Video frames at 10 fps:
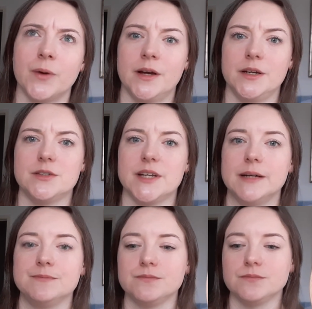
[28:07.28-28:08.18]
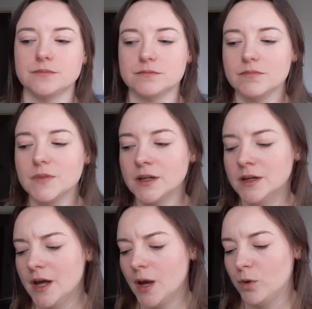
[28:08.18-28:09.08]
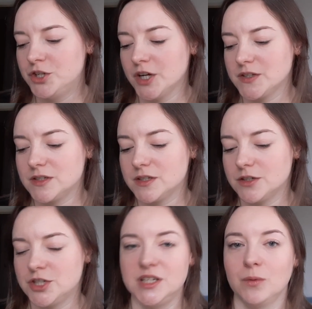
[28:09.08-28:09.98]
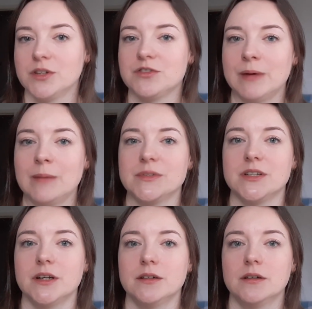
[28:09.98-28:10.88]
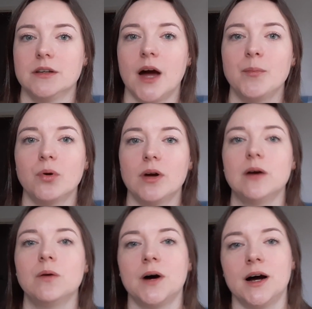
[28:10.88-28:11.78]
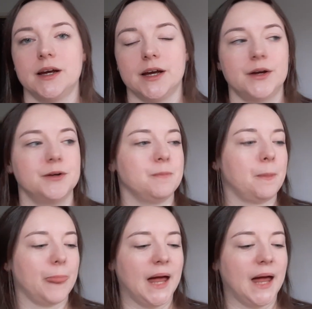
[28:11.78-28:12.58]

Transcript: using were just shitty ones from Amazon that I bought a little while ago,